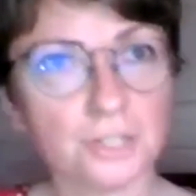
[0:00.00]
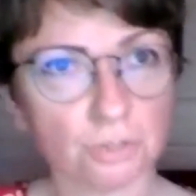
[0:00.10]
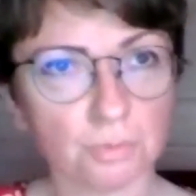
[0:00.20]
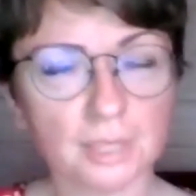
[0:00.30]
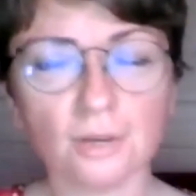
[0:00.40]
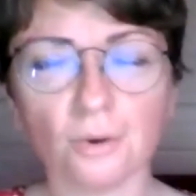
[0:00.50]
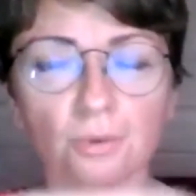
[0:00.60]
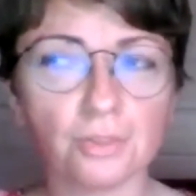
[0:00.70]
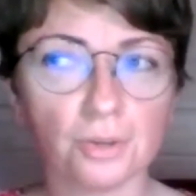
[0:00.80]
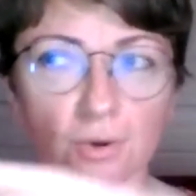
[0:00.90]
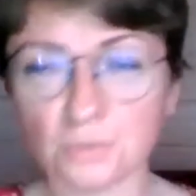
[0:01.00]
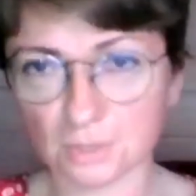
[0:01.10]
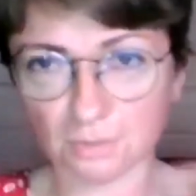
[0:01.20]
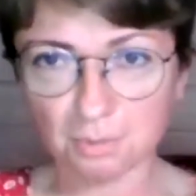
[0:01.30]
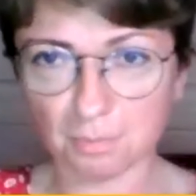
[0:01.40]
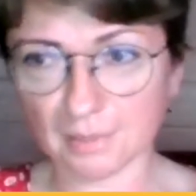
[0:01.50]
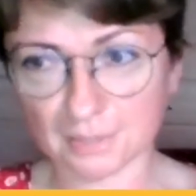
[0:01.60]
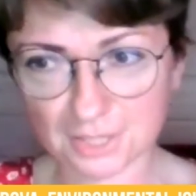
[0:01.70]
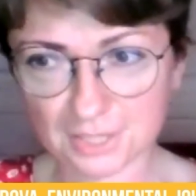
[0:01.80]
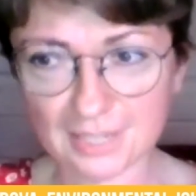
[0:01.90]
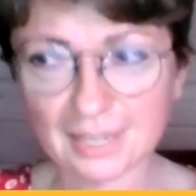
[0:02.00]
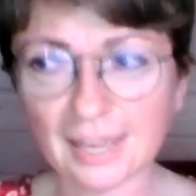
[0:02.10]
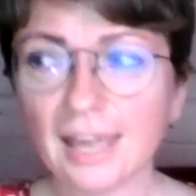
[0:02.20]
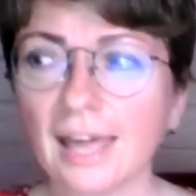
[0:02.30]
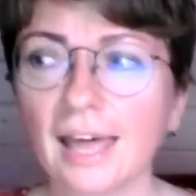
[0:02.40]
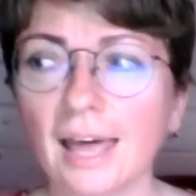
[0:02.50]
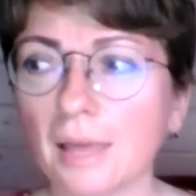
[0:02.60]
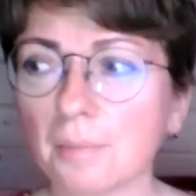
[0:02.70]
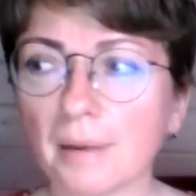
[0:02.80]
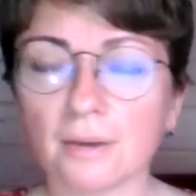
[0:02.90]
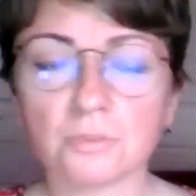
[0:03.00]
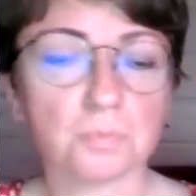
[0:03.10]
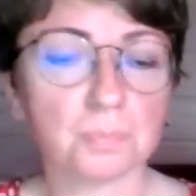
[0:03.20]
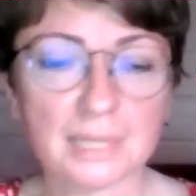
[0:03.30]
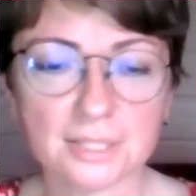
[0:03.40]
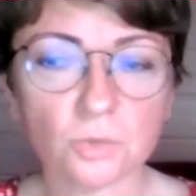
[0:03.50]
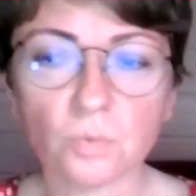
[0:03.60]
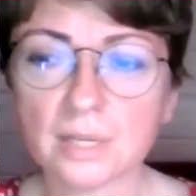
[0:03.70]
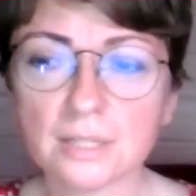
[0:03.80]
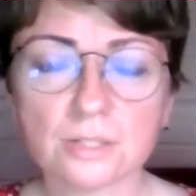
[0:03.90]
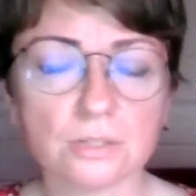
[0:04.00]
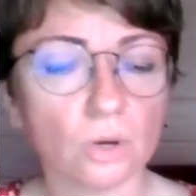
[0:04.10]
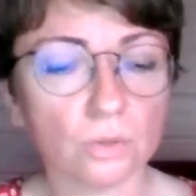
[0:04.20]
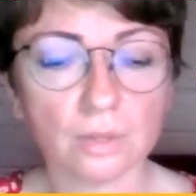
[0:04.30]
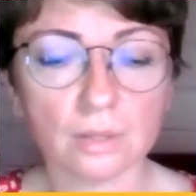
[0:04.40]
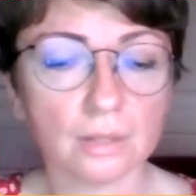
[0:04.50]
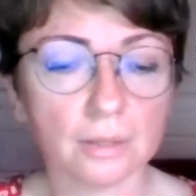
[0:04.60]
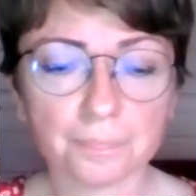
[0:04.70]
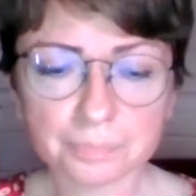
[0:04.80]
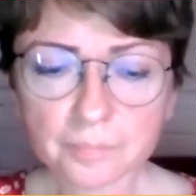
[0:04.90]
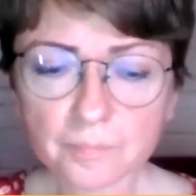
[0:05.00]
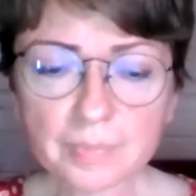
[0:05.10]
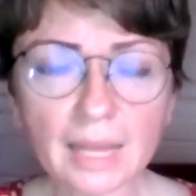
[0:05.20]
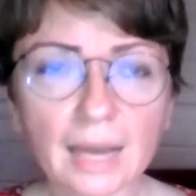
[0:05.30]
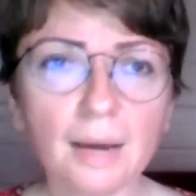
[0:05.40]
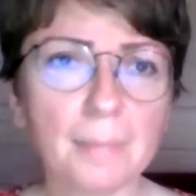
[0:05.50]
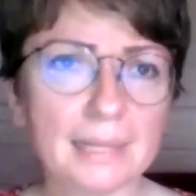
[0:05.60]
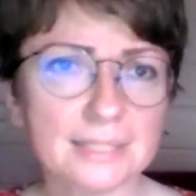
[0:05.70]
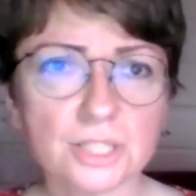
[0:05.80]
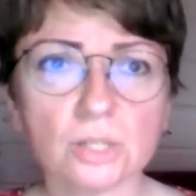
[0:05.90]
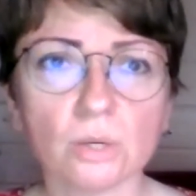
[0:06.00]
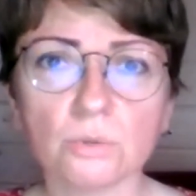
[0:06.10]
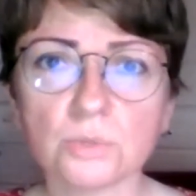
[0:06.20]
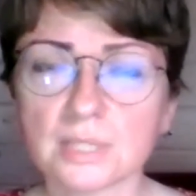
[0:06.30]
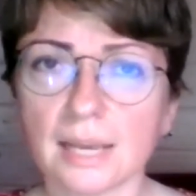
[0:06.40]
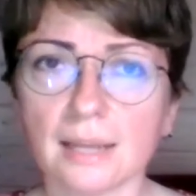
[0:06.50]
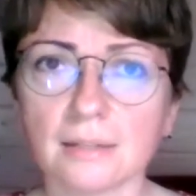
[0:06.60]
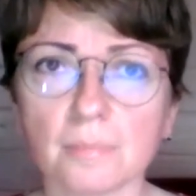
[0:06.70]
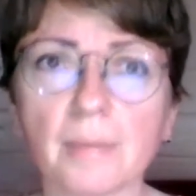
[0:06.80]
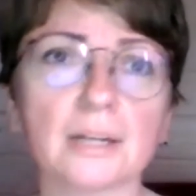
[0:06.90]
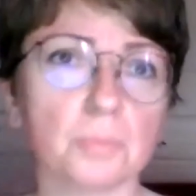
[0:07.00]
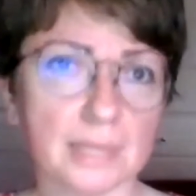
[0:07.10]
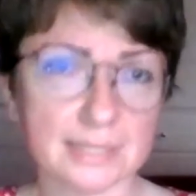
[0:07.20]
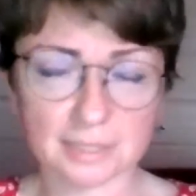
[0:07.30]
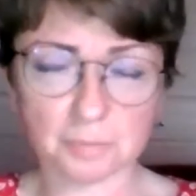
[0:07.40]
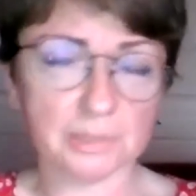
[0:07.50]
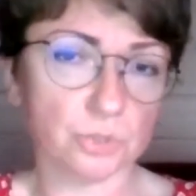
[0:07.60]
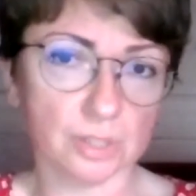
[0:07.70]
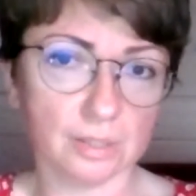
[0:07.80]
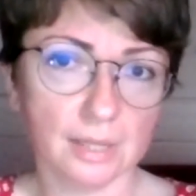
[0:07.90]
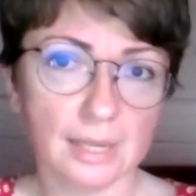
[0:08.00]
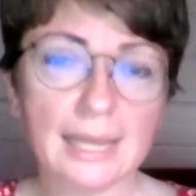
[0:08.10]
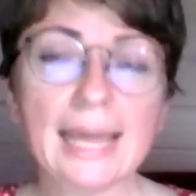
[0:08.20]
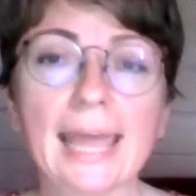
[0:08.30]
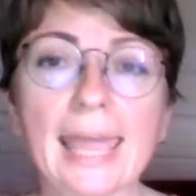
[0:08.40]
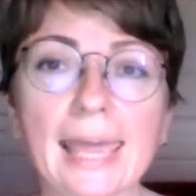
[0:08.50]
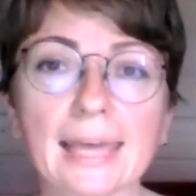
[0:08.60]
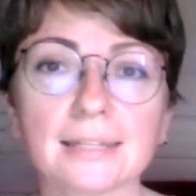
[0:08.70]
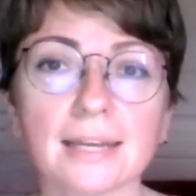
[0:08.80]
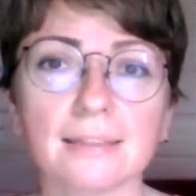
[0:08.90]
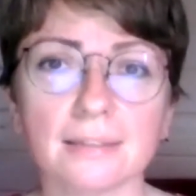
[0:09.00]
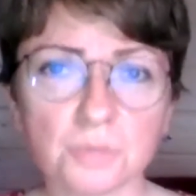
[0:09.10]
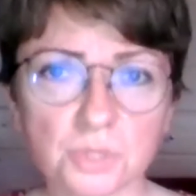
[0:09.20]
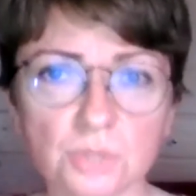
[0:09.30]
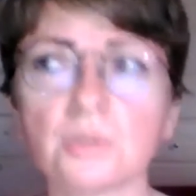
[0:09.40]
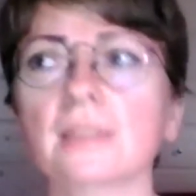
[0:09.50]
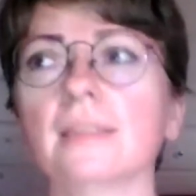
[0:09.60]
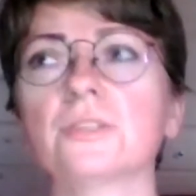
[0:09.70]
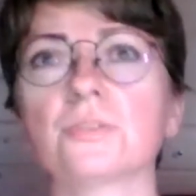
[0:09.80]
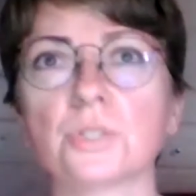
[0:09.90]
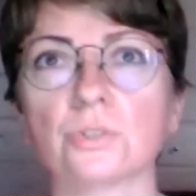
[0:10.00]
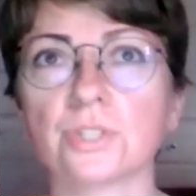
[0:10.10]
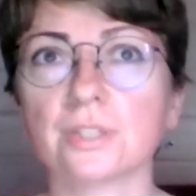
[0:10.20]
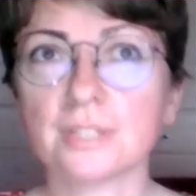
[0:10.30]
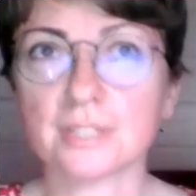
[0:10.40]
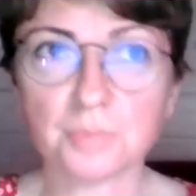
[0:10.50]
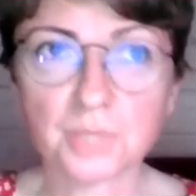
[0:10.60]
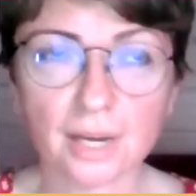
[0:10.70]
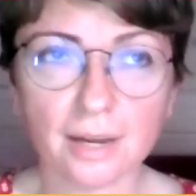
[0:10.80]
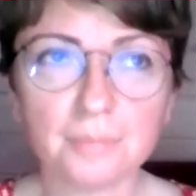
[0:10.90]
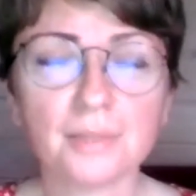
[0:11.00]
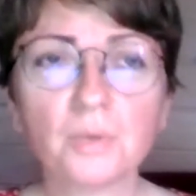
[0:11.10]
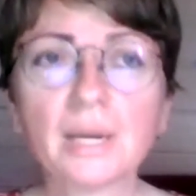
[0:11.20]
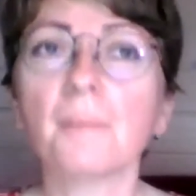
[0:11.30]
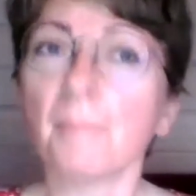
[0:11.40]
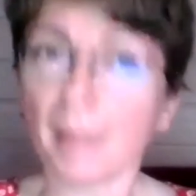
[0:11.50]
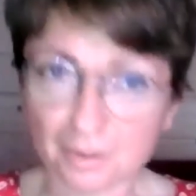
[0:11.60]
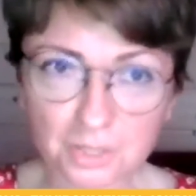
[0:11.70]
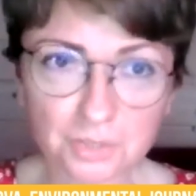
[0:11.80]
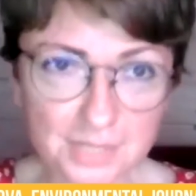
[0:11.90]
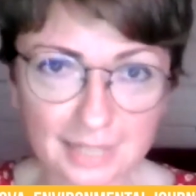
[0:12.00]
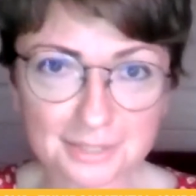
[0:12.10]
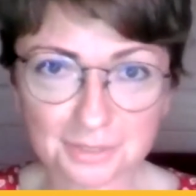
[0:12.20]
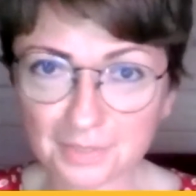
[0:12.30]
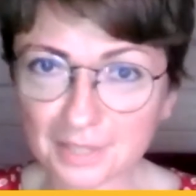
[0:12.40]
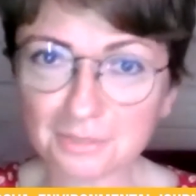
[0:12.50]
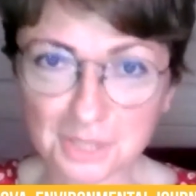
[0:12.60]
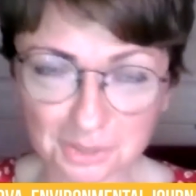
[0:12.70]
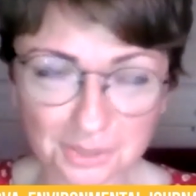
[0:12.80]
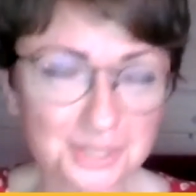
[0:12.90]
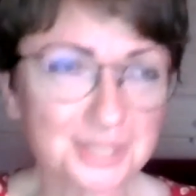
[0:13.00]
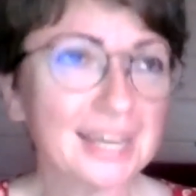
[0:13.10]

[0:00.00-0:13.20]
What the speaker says: Germany on the coast of the Baltic Sea about plastic waste on the Baltic Sea coast and microplastic pollution. And they was doing this research at the same time. They were comparing results of their research.